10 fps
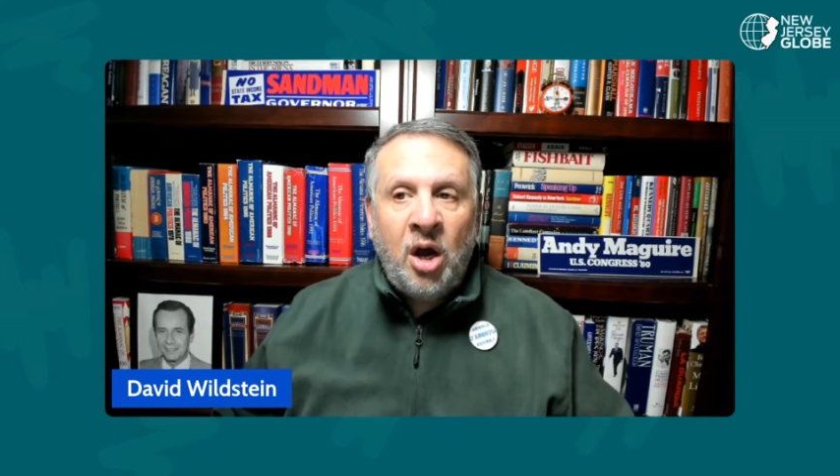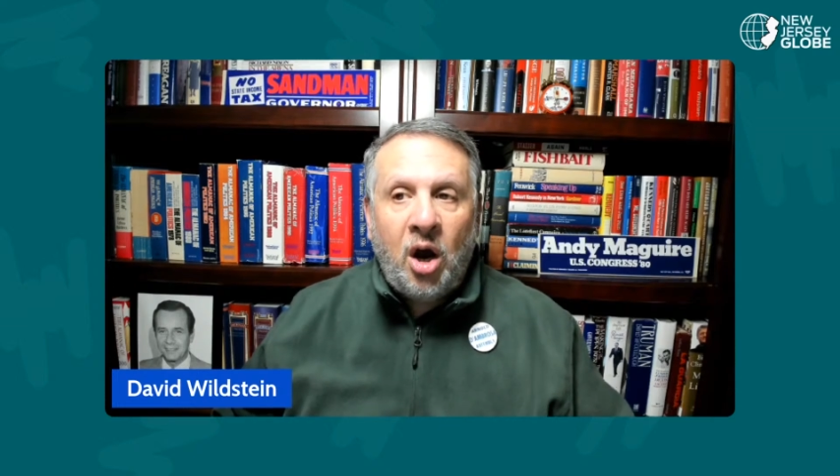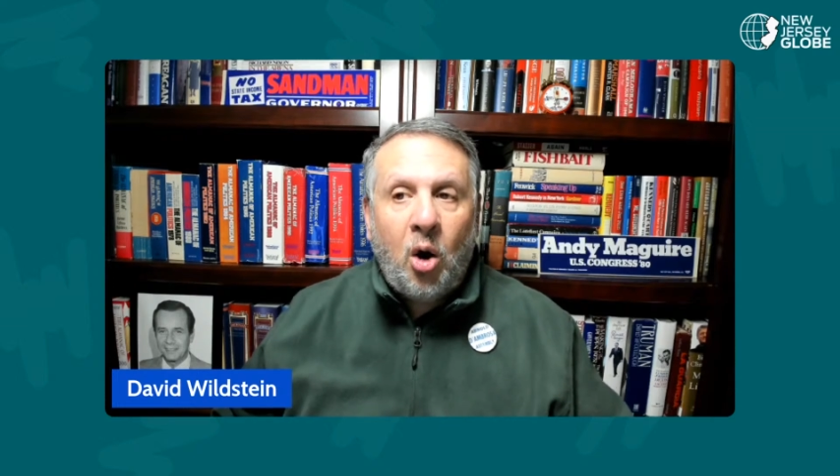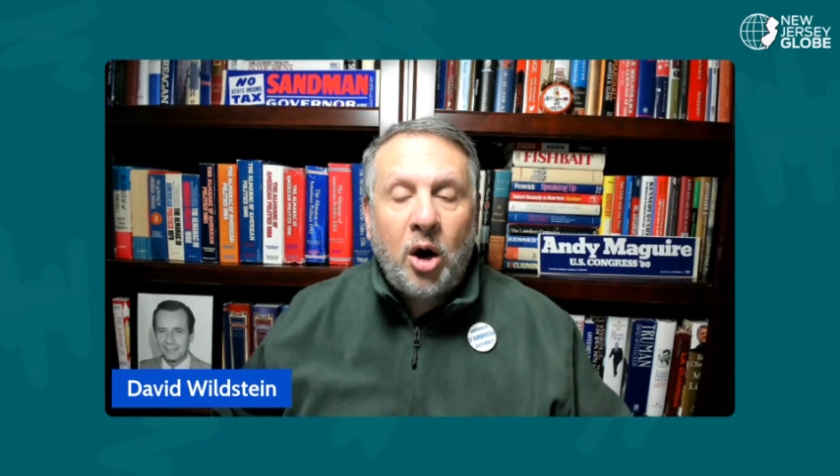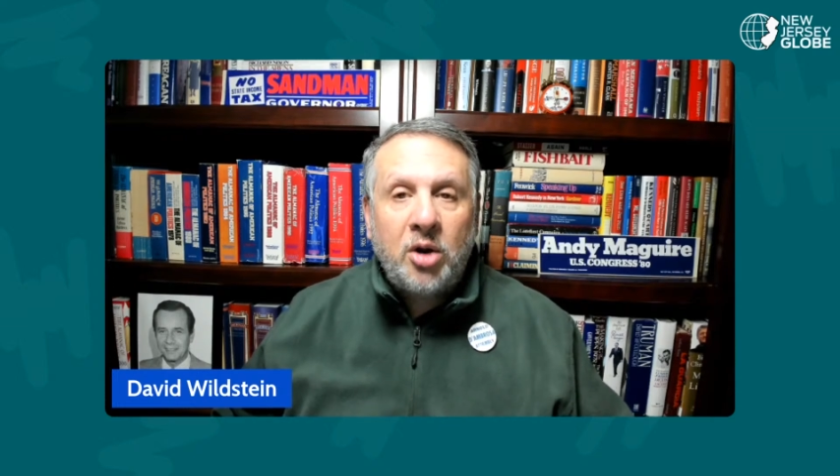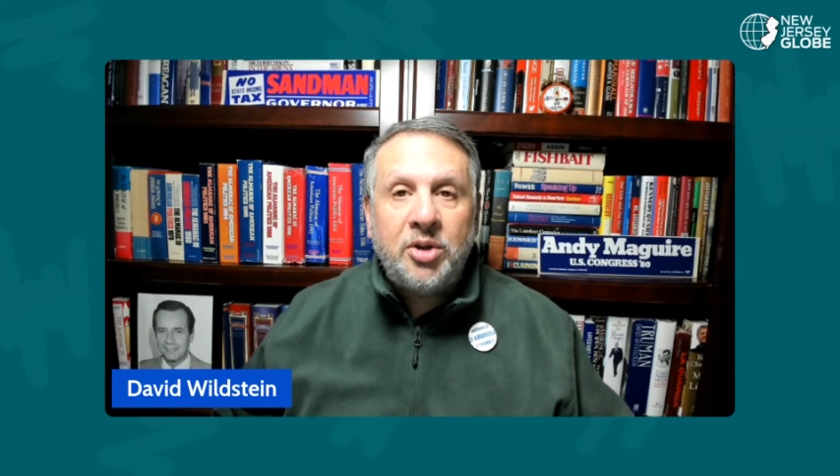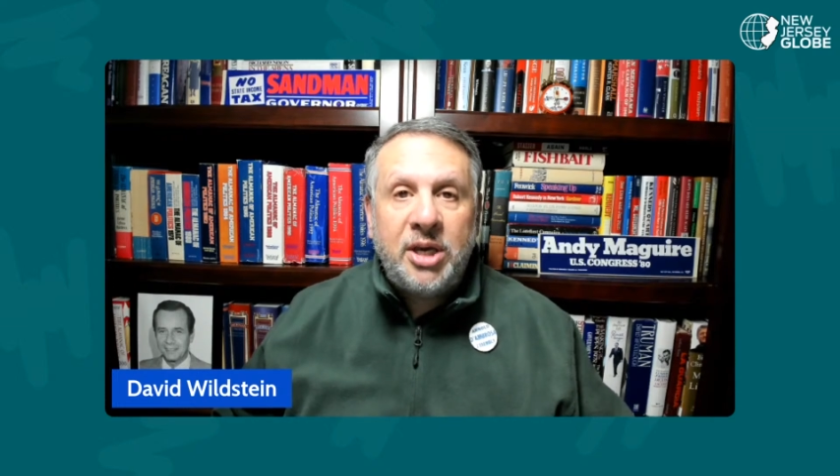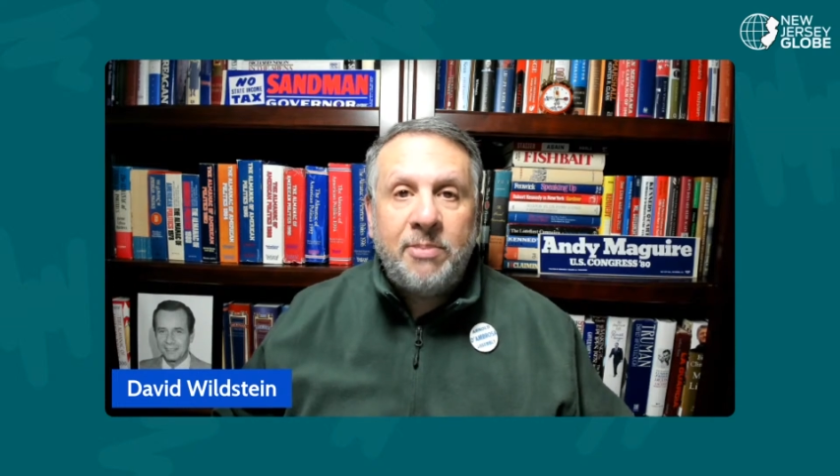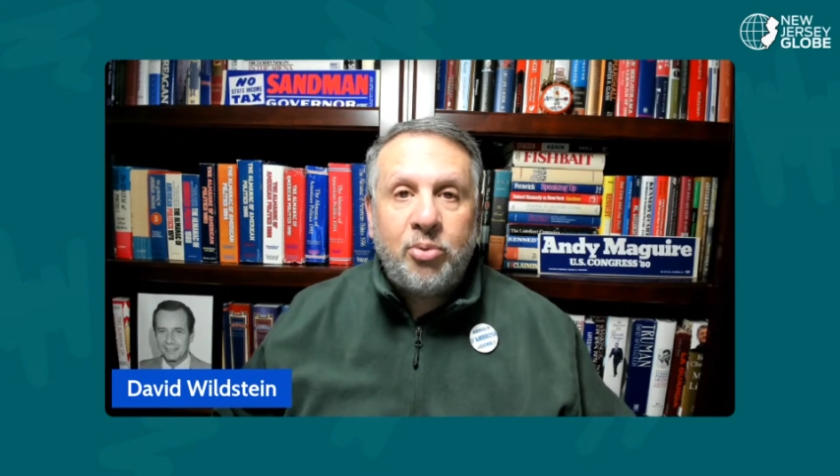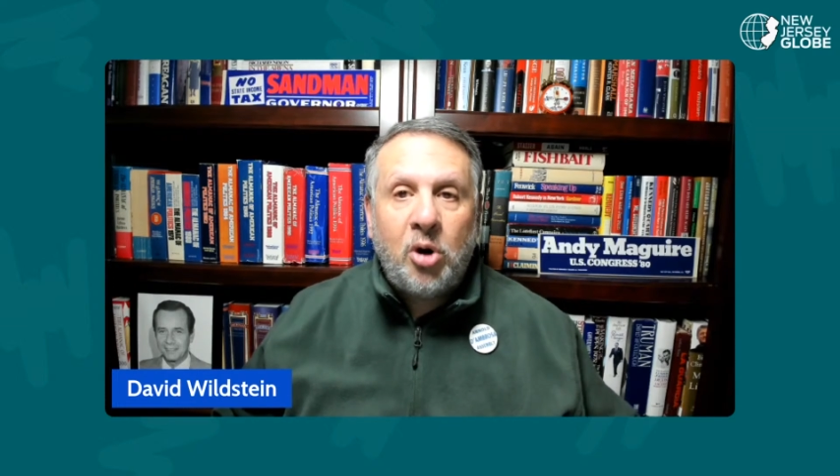Arnold
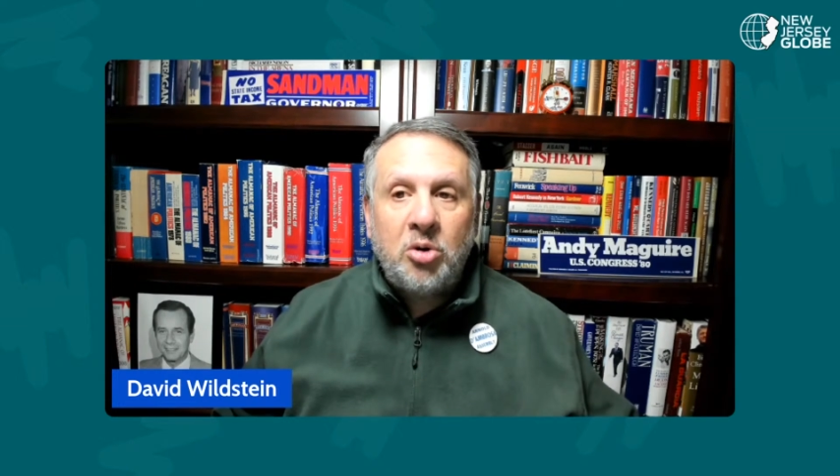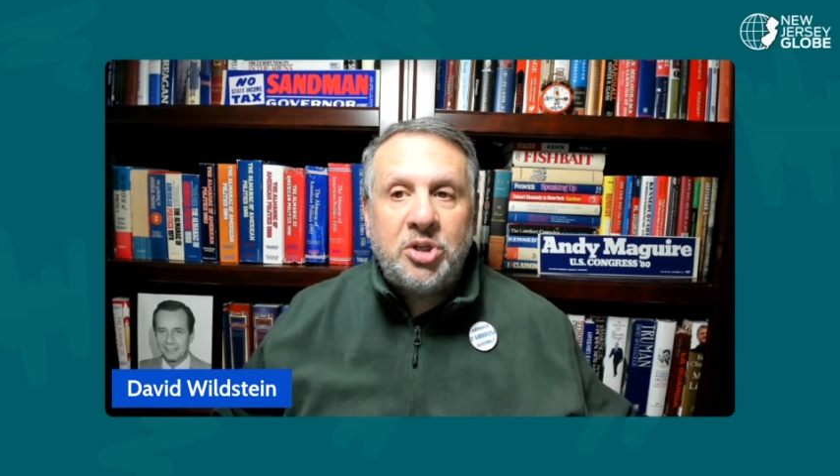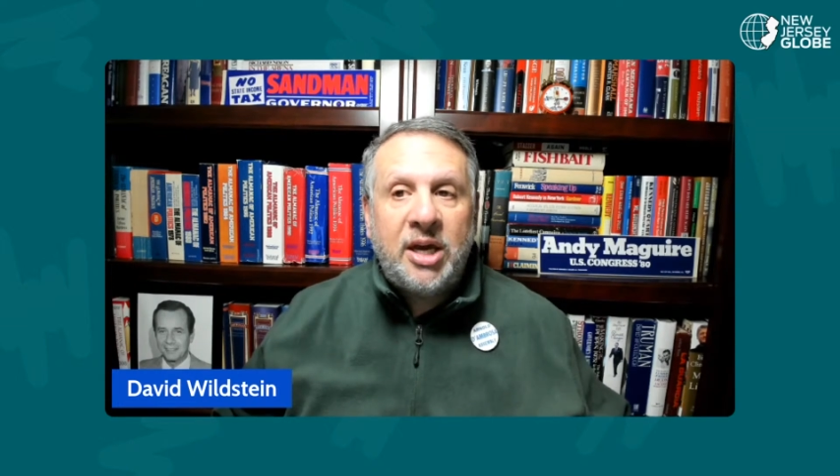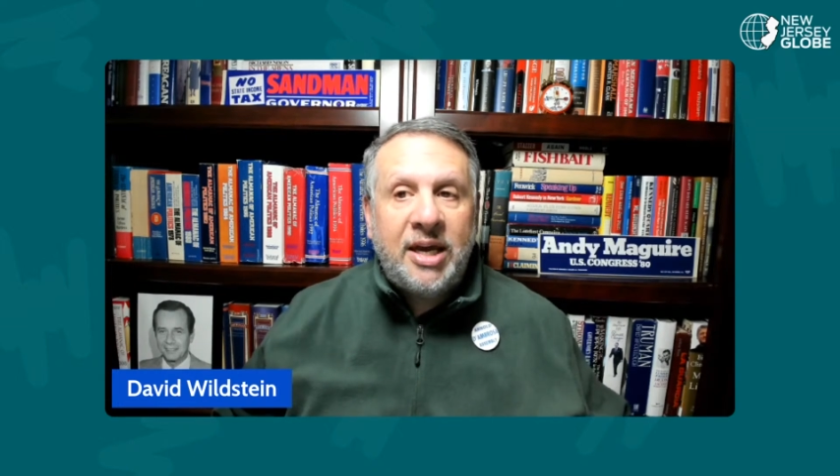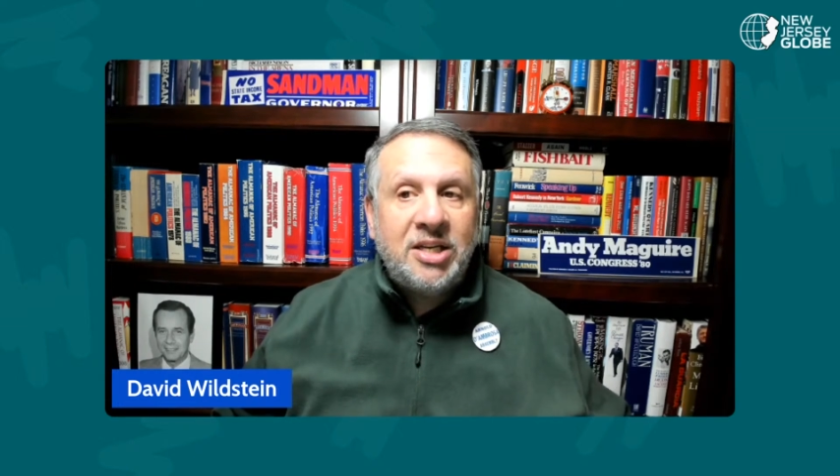D'Ambroso